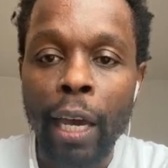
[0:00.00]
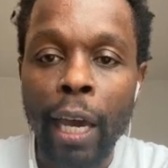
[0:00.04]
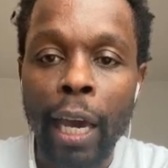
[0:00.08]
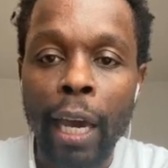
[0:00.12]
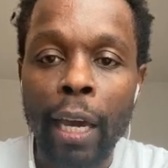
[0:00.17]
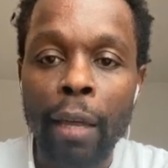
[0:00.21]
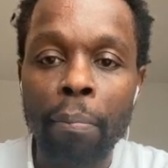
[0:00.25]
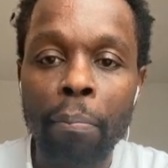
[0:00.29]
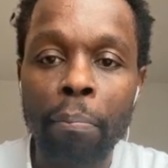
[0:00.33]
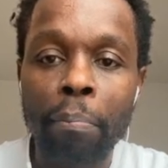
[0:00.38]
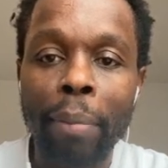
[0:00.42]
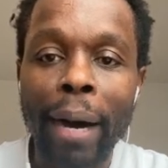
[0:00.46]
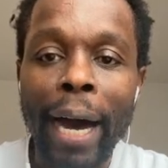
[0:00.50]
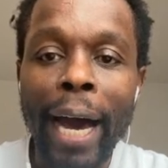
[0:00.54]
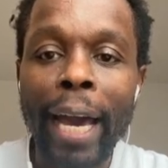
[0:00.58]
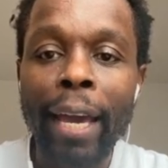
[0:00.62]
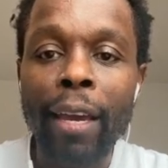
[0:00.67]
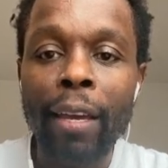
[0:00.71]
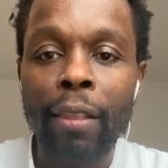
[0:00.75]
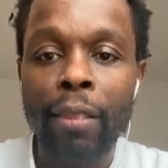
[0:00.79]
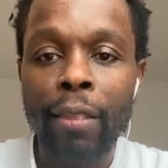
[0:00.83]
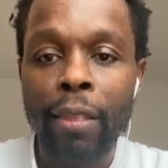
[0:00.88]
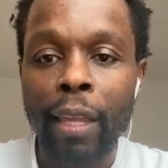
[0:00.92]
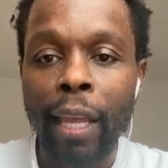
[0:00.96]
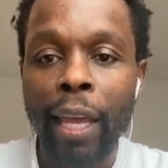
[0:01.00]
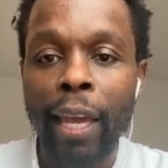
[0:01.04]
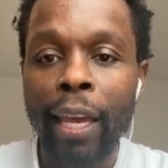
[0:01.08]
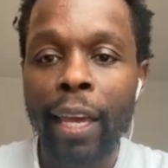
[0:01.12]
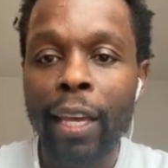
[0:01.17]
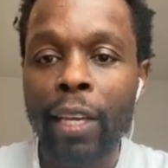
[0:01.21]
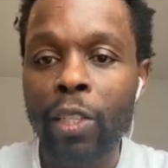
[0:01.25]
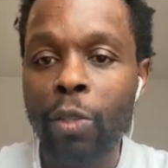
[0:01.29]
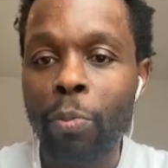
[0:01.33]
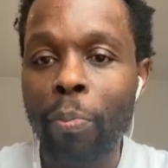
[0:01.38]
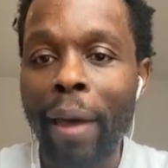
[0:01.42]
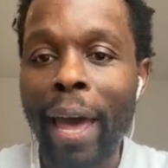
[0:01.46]
and buying
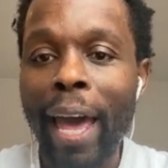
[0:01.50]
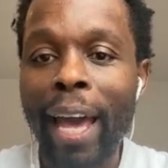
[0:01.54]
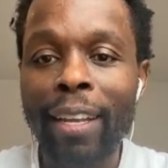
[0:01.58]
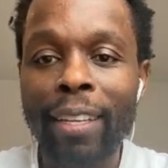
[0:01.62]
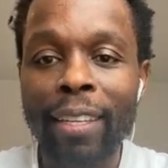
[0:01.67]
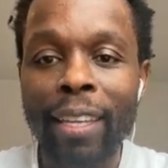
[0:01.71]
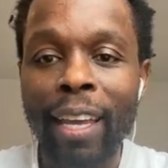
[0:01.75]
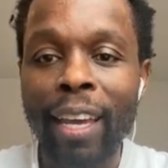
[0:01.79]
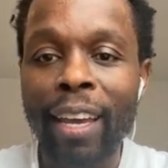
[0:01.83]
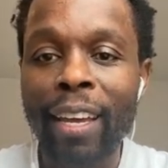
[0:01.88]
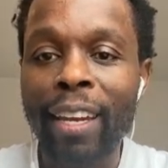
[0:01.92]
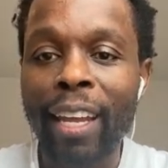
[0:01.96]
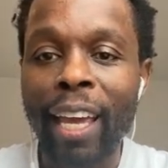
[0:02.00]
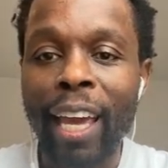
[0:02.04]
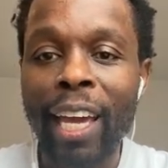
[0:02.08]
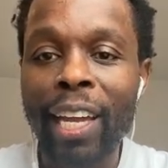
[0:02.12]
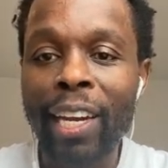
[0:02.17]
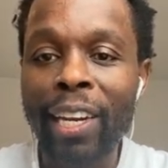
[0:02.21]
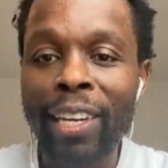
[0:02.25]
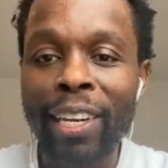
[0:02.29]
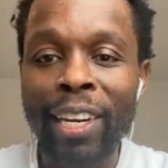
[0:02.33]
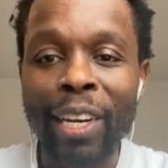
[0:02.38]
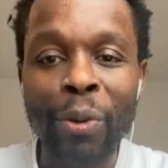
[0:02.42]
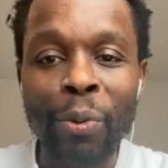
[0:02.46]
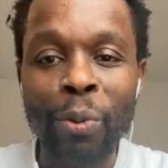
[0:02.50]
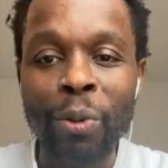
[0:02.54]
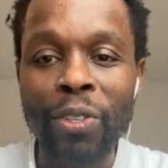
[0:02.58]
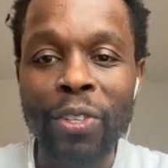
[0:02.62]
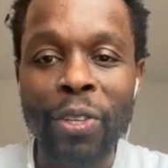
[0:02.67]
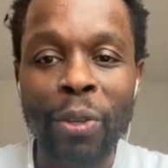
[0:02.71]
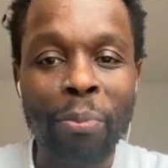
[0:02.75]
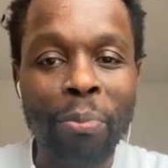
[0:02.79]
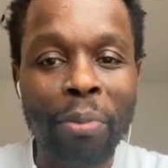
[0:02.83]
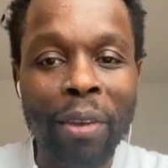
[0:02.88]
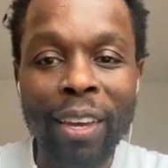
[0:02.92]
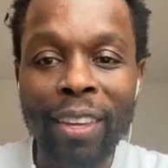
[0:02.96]
things back then internet was
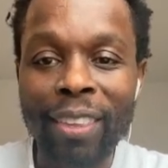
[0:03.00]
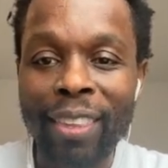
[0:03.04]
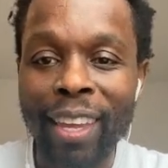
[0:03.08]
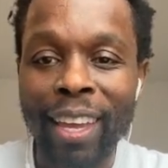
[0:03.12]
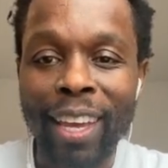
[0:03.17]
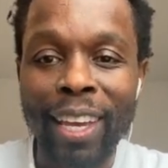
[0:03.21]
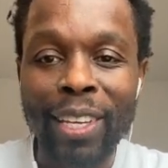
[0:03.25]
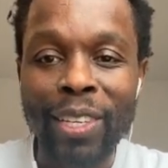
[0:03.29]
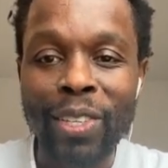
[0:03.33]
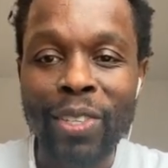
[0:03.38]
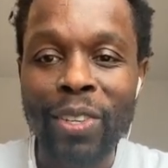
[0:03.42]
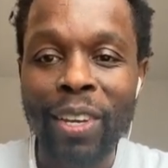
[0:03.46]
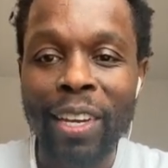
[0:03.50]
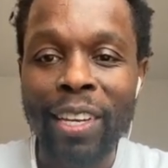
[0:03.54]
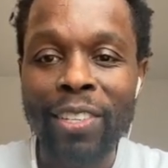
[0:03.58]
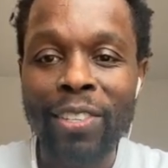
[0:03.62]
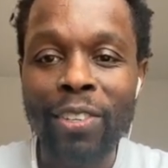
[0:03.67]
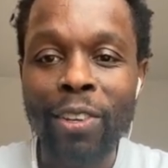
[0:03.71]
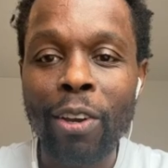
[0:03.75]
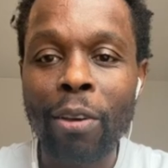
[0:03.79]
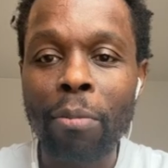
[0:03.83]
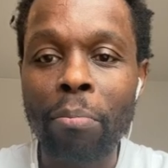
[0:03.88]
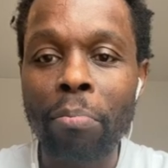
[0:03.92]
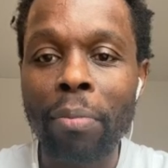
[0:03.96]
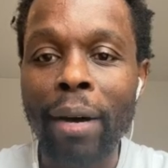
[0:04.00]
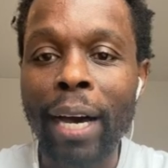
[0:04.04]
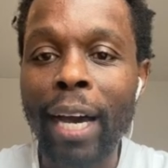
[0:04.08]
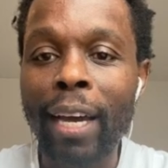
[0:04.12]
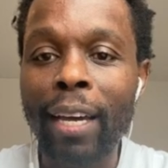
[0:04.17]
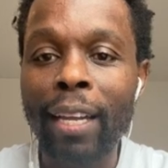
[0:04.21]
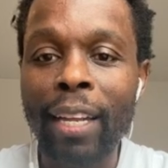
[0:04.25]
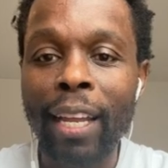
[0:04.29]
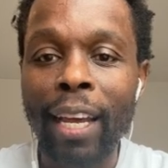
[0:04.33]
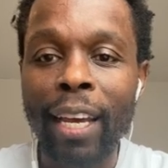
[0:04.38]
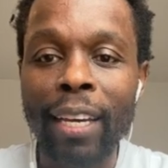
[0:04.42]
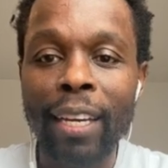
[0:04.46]
the big thing so i started
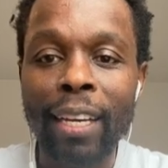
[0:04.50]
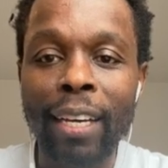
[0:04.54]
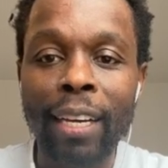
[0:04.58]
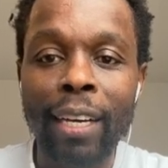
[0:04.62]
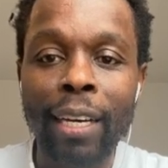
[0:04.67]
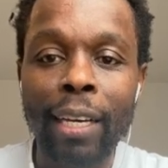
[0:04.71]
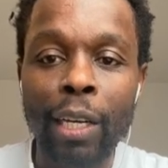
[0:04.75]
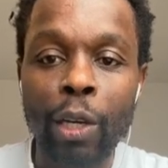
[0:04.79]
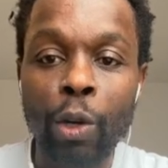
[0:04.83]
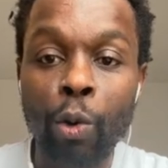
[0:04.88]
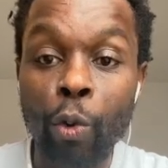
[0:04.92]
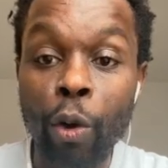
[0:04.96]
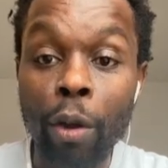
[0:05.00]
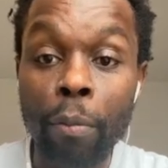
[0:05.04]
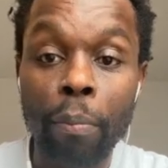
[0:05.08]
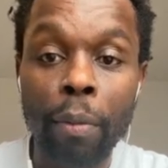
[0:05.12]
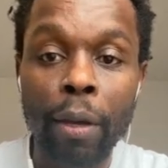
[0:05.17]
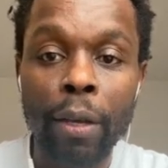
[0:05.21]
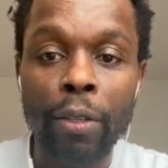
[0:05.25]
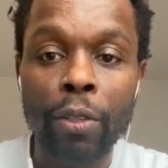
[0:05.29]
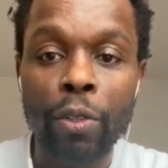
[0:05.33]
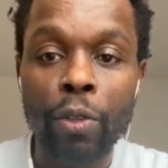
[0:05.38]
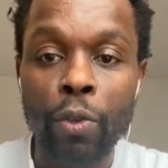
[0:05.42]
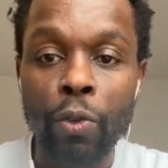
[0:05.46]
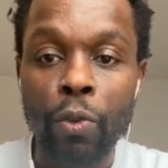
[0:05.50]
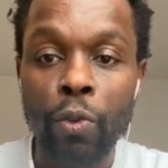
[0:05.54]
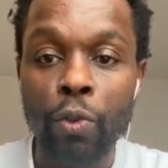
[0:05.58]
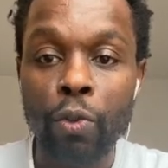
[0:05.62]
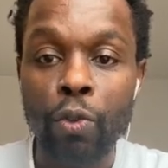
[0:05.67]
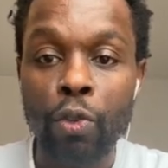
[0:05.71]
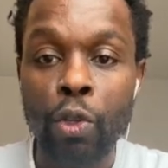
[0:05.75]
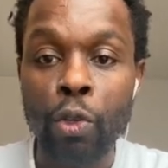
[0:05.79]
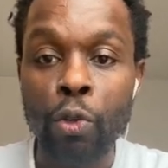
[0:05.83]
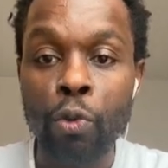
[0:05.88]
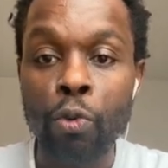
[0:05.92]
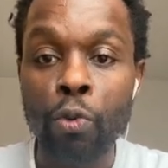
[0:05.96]
buying like uh, equipment to
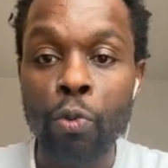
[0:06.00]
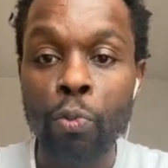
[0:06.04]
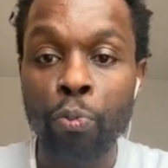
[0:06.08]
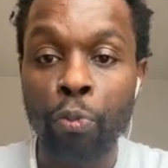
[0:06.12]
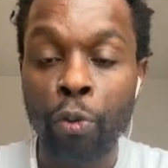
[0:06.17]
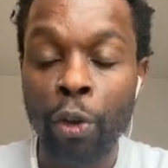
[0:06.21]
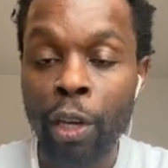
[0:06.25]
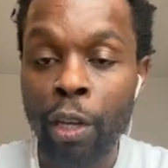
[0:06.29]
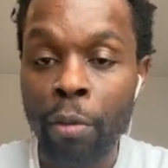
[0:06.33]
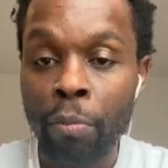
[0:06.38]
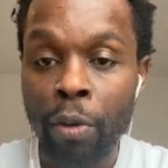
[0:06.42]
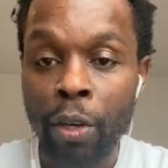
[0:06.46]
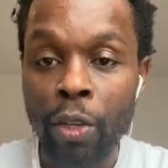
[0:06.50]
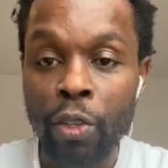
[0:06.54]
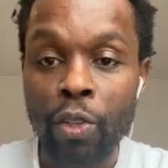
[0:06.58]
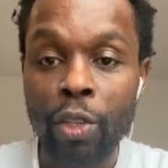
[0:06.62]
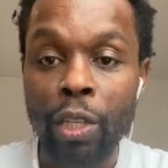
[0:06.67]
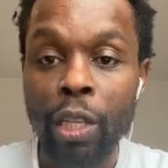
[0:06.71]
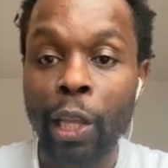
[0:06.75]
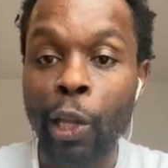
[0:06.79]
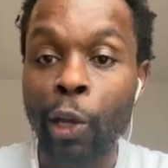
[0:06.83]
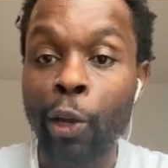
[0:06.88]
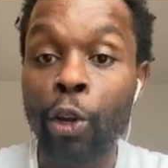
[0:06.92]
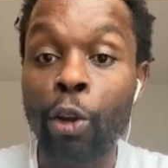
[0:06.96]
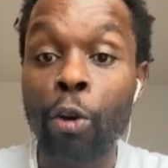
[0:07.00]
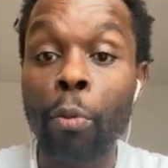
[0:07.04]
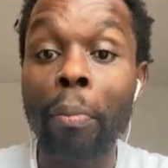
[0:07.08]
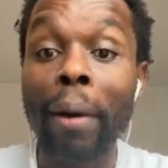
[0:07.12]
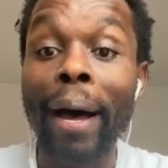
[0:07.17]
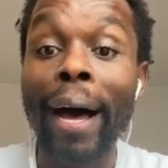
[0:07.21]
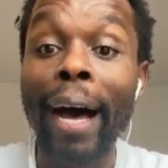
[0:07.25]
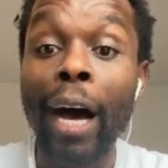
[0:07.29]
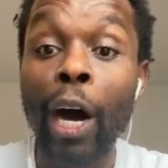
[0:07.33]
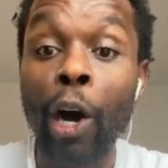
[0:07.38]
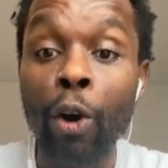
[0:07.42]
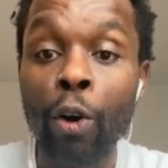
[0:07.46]
to pretty much learn on
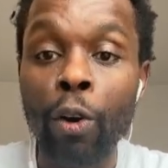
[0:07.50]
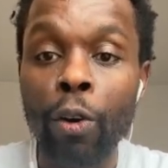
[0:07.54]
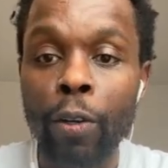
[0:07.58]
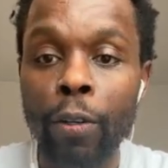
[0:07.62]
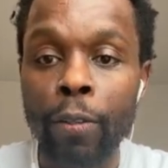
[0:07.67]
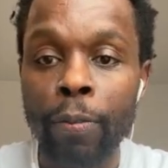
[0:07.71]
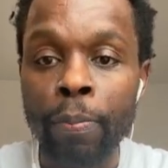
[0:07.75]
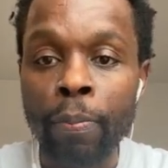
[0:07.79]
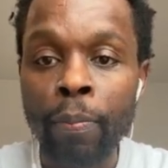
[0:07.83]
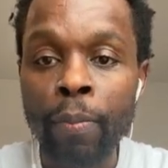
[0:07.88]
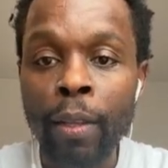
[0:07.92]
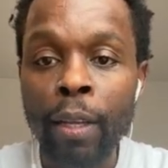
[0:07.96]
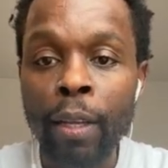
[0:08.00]
my own